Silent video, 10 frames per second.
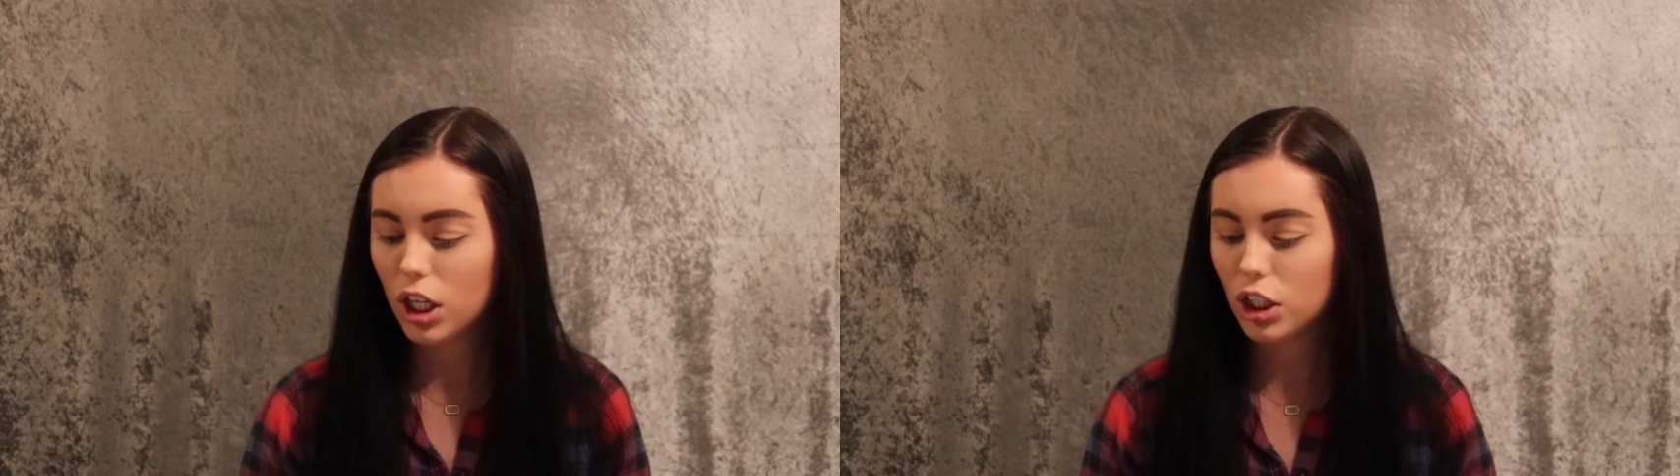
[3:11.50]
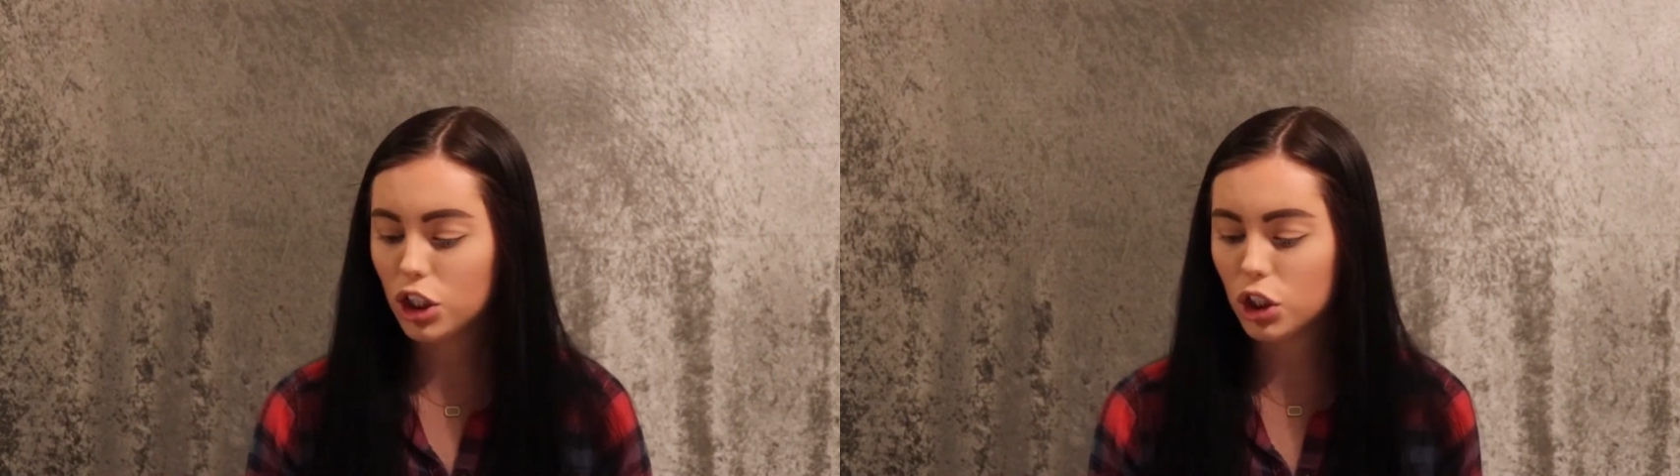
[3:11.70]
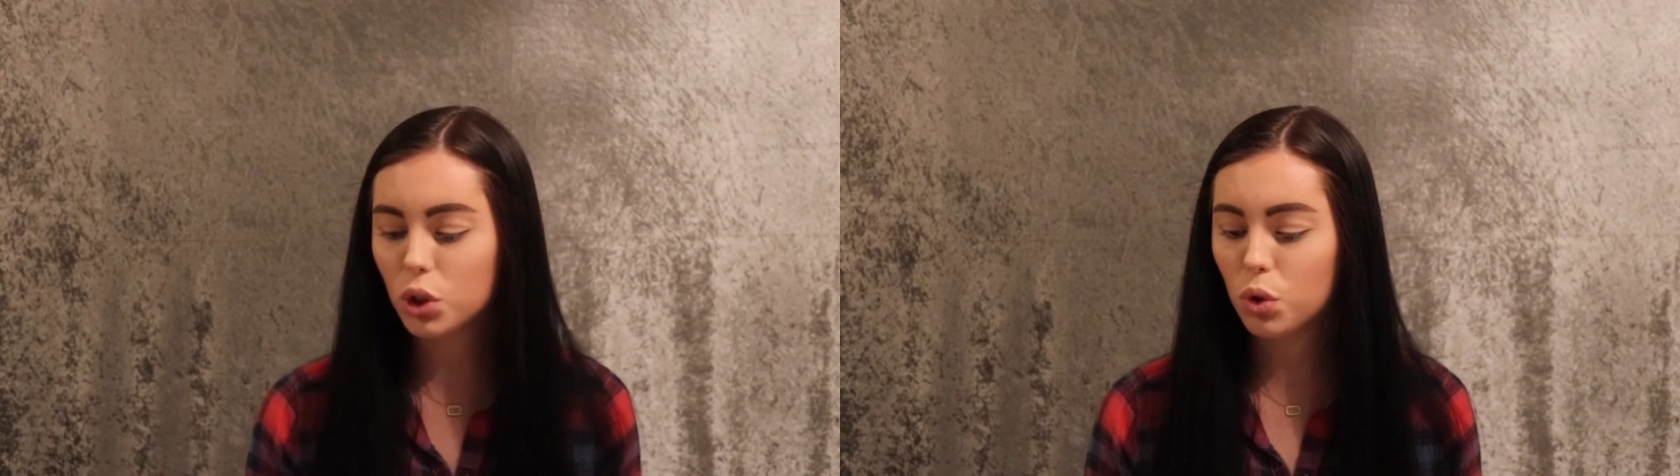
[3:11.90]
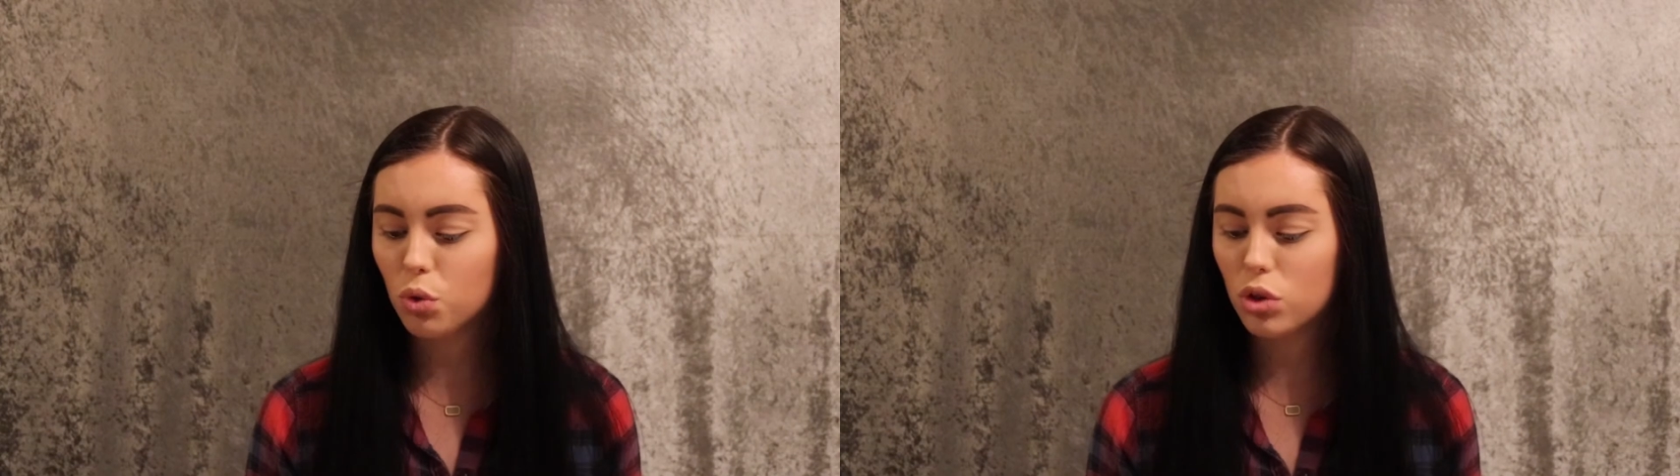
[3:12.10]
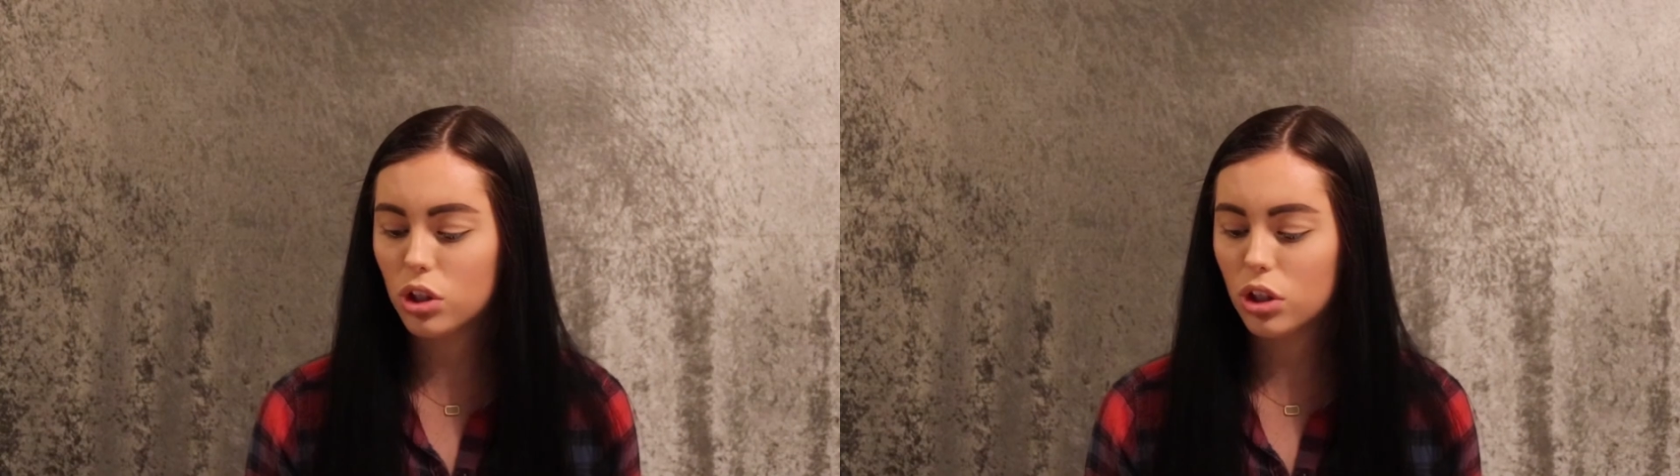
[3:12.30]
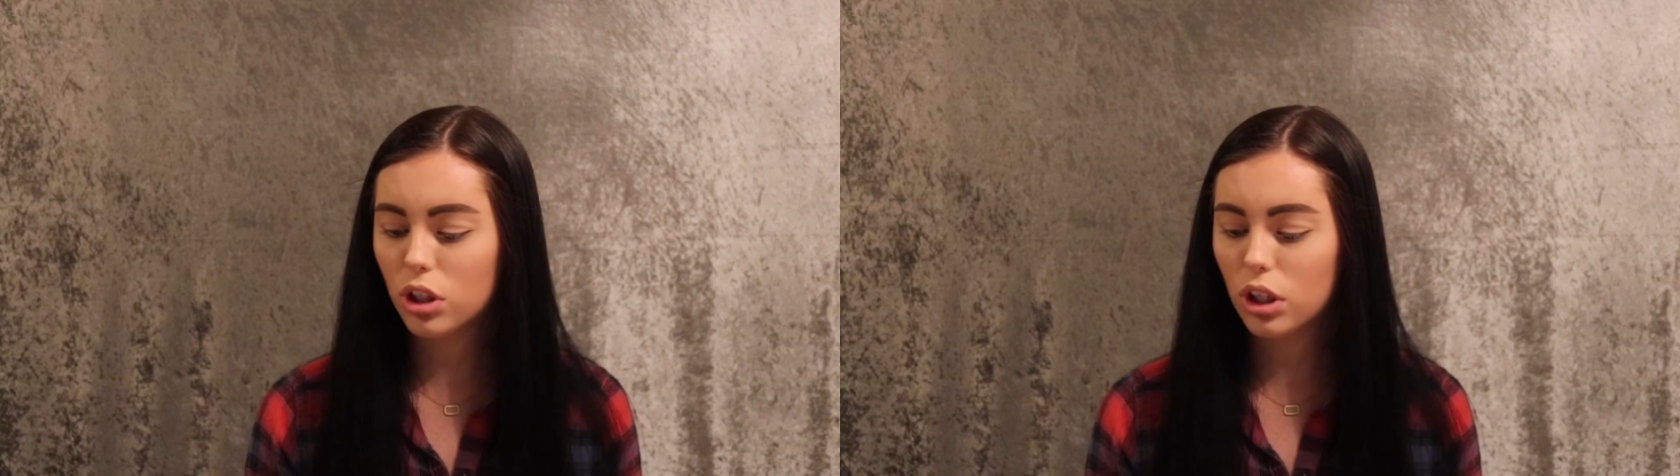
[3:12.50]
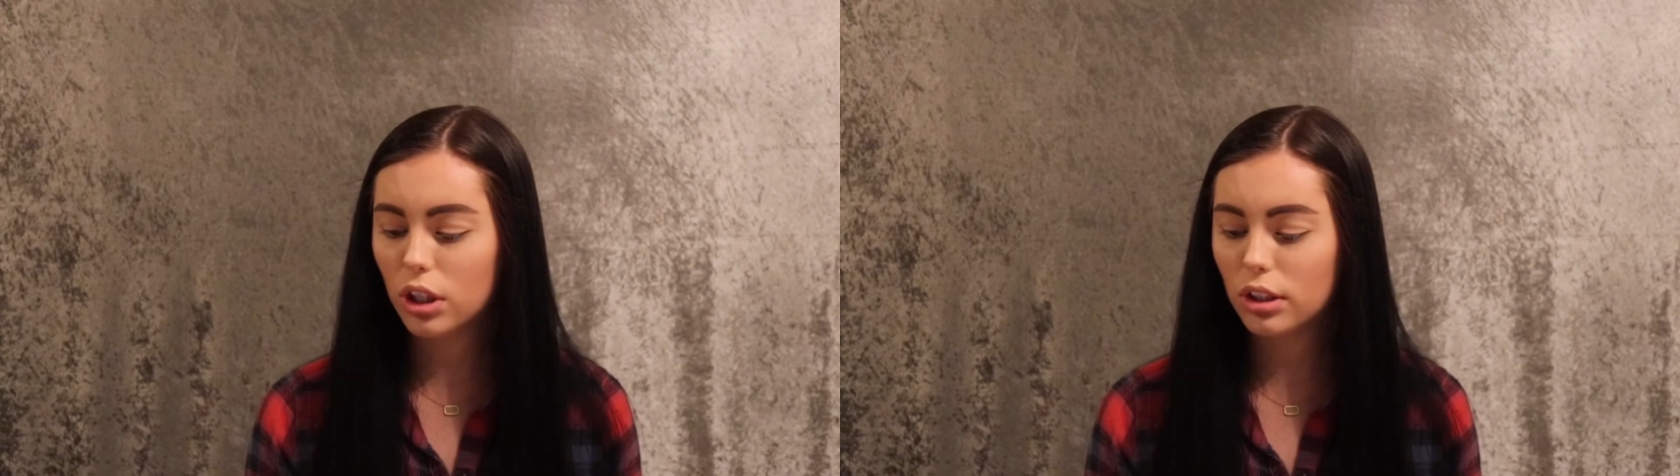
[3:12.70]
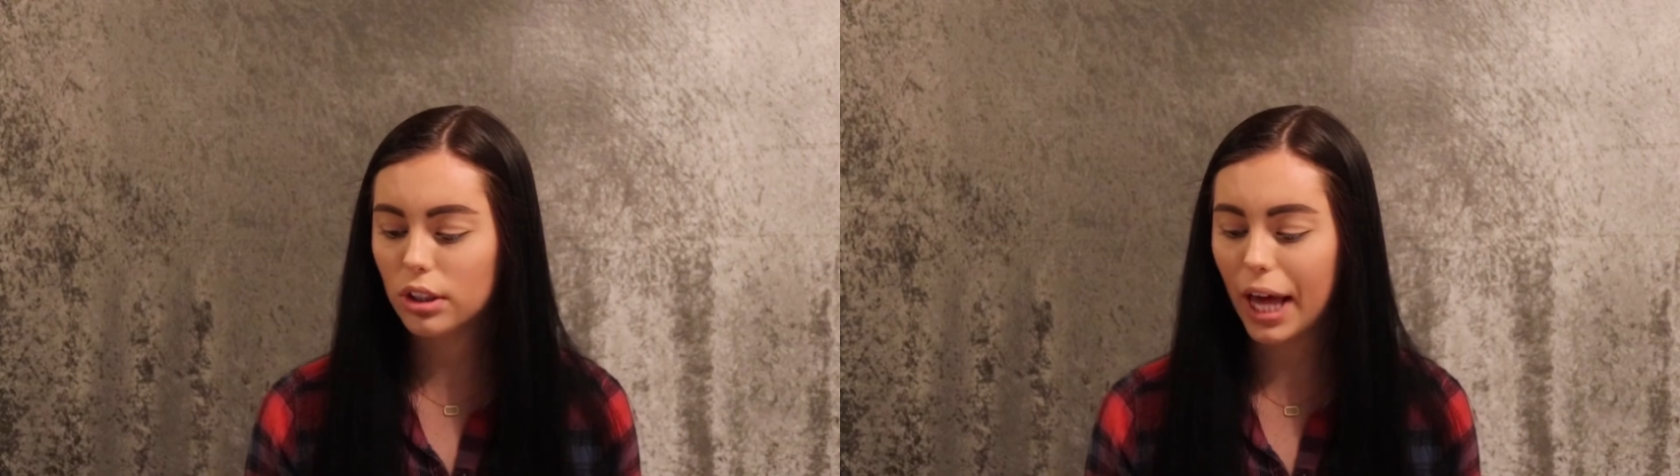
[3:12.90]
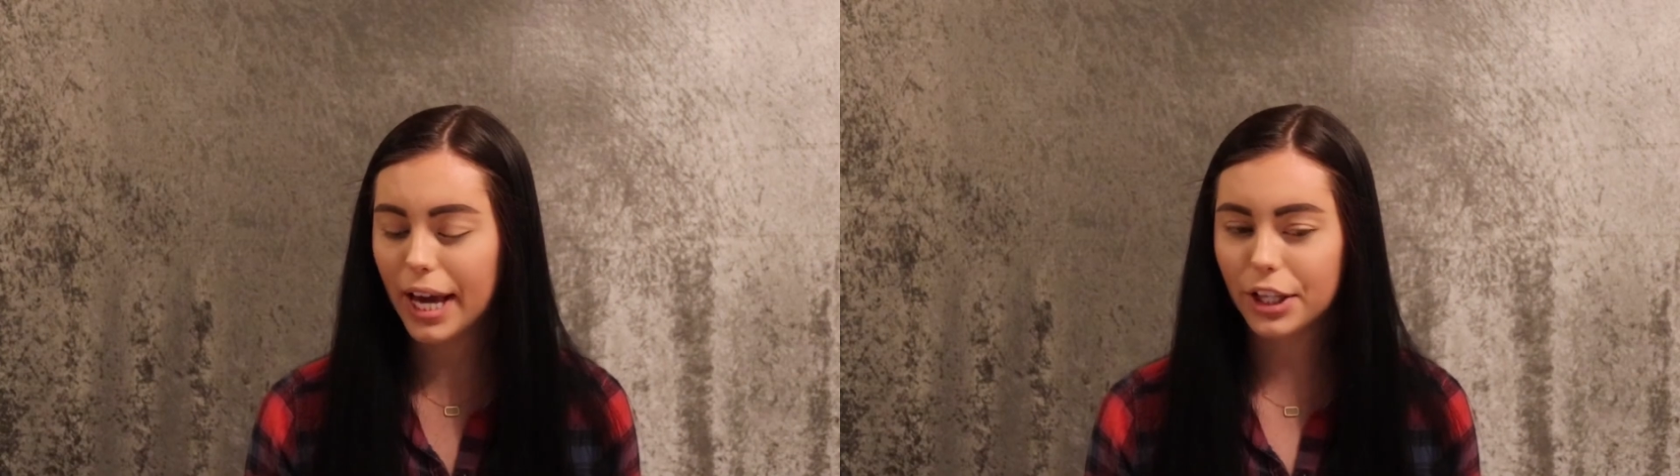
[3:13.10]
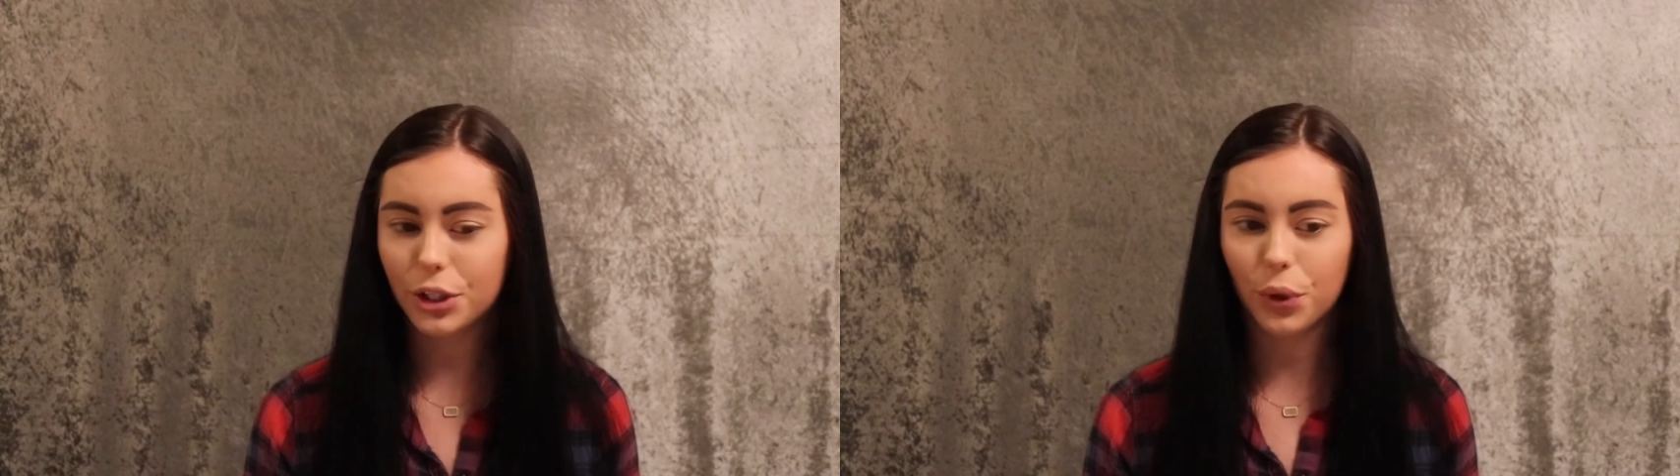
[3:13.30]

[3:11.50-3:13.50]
use like